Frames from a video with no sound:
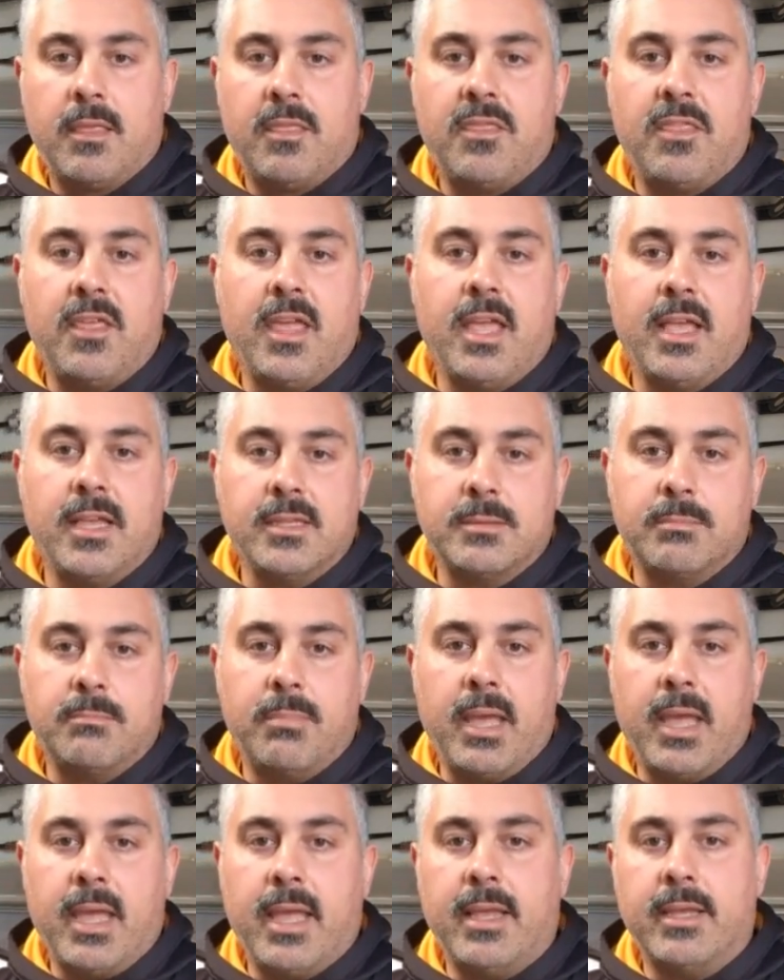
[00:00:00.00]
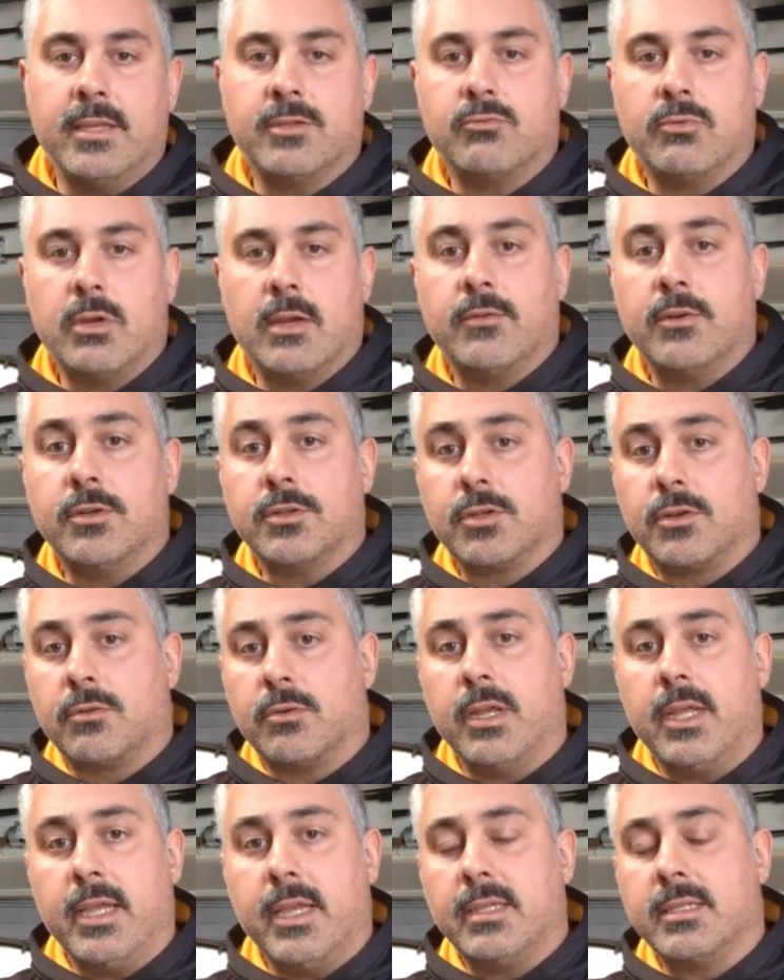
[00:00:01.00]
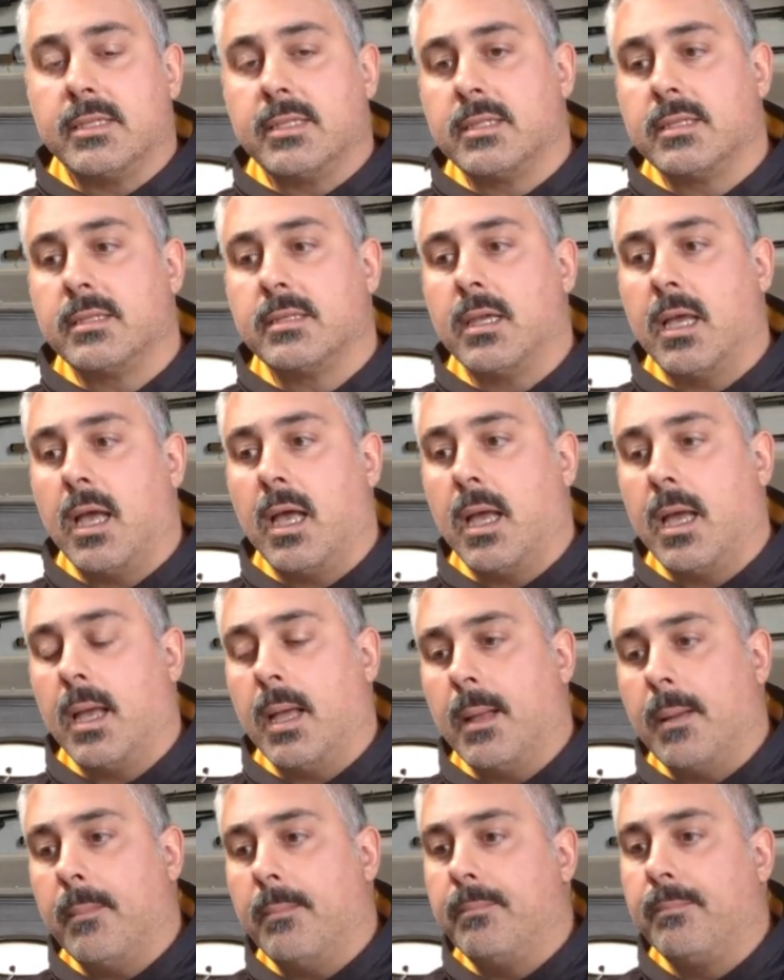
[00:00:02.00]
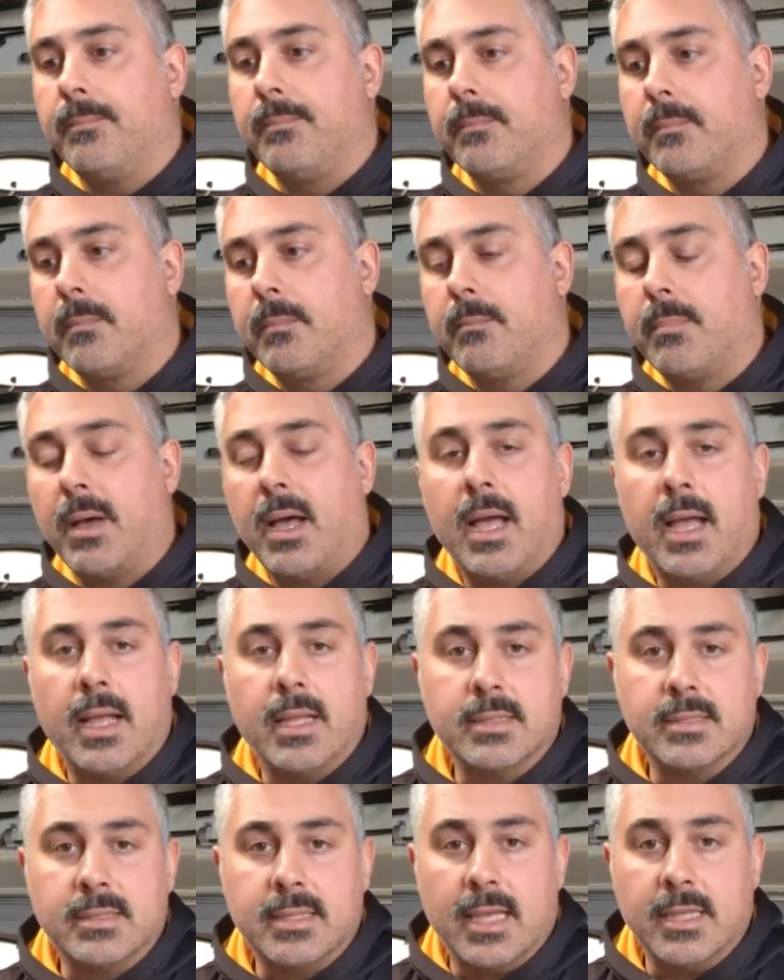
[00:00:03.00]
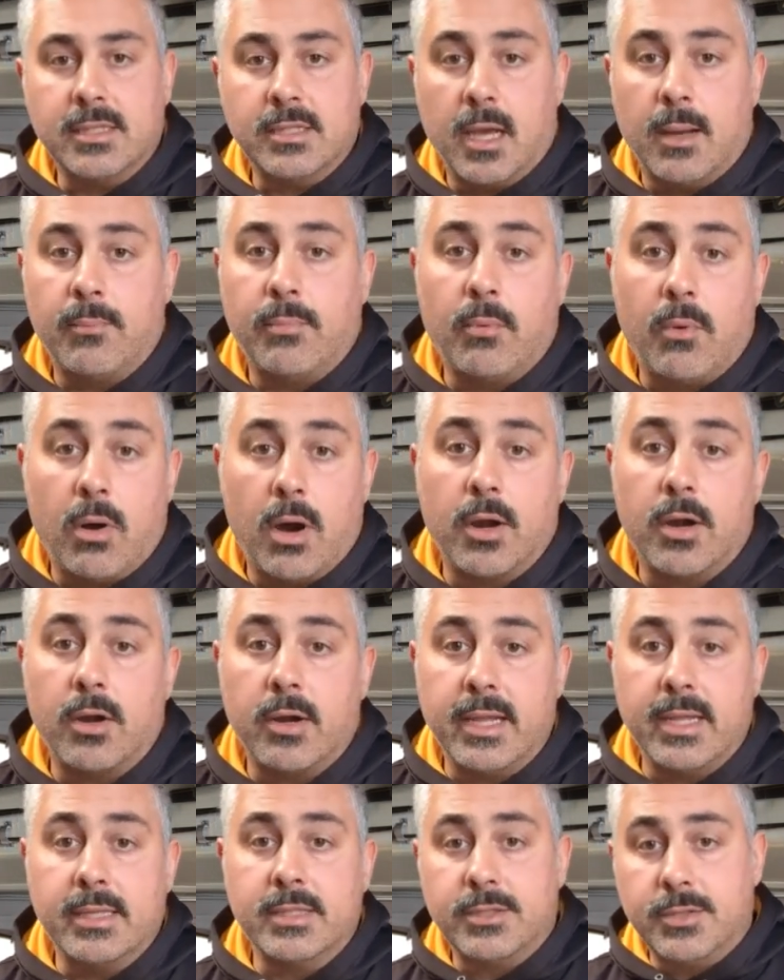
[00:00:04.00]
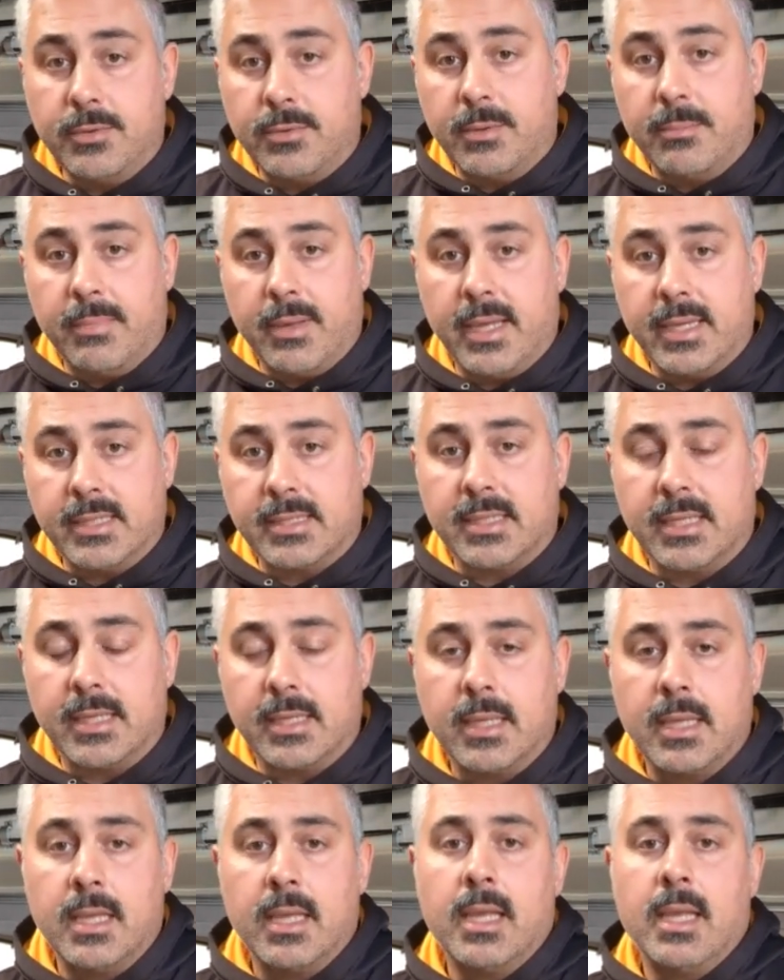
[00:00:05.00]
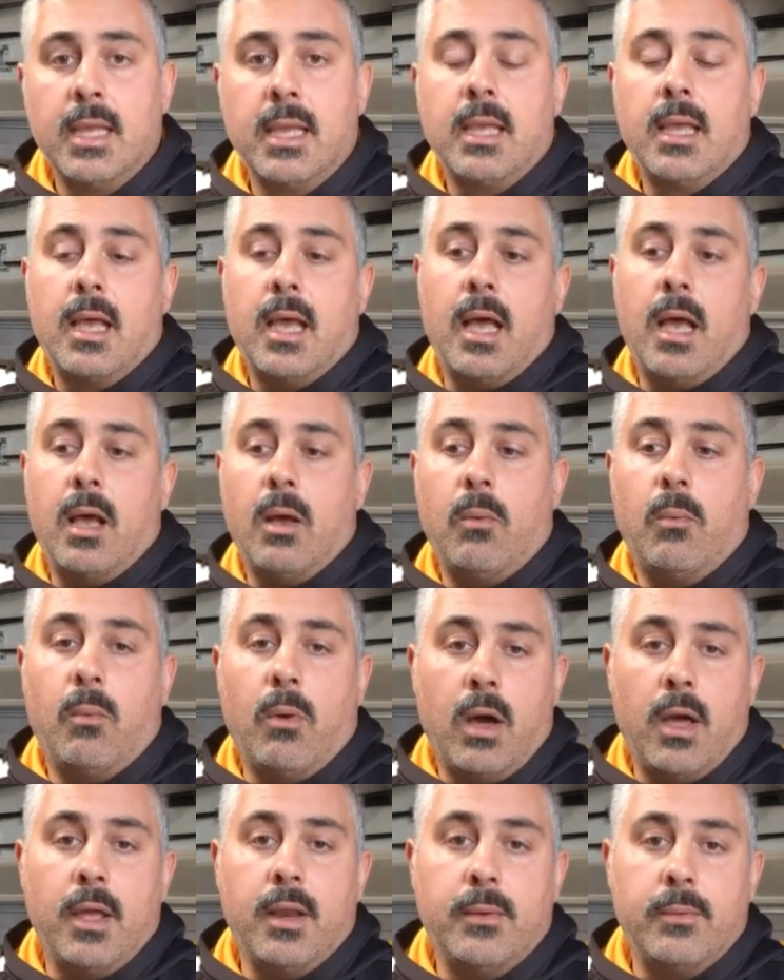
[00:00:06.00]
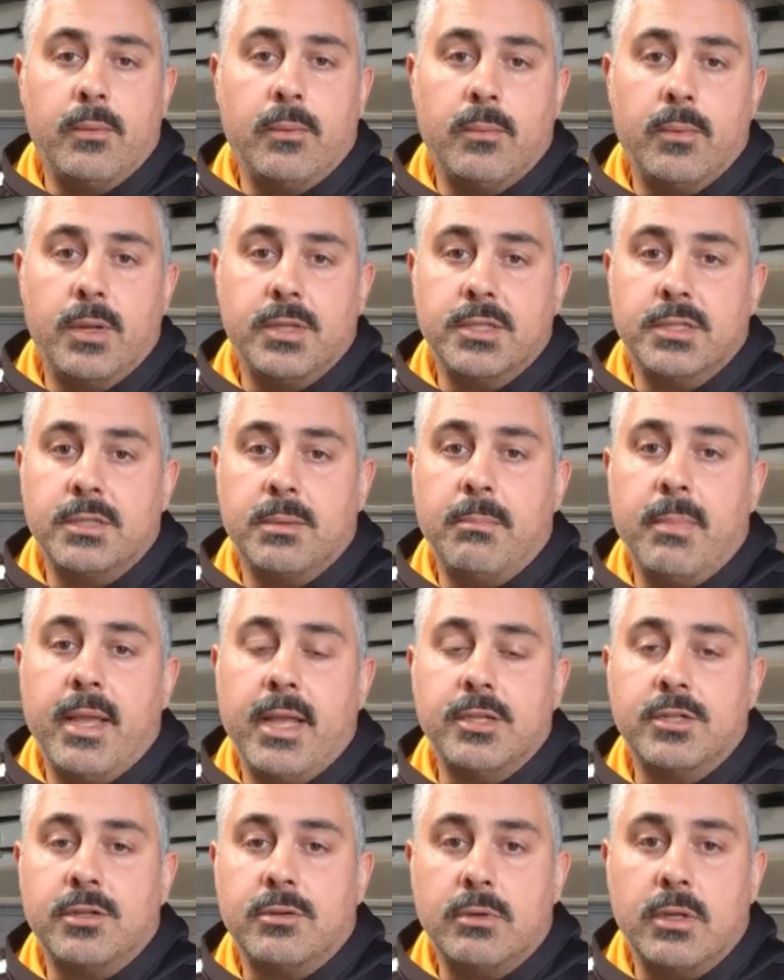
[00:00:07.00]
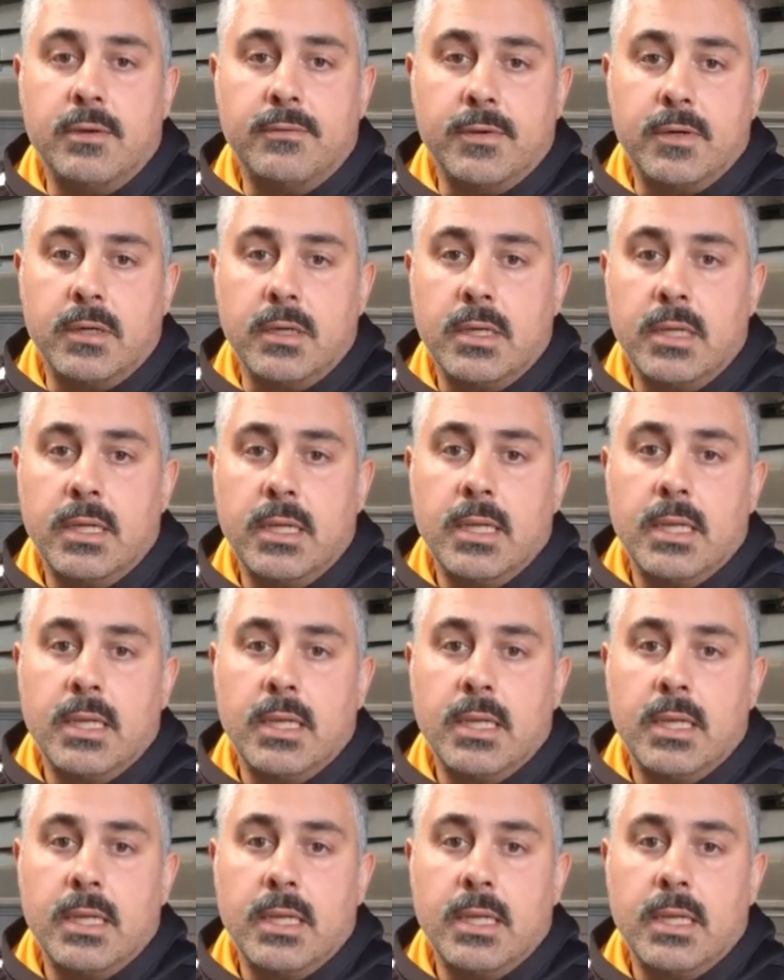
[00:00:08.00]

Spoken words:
things, bays, rivers, creeks, ponds that dump water into the basin. One, which is a major river,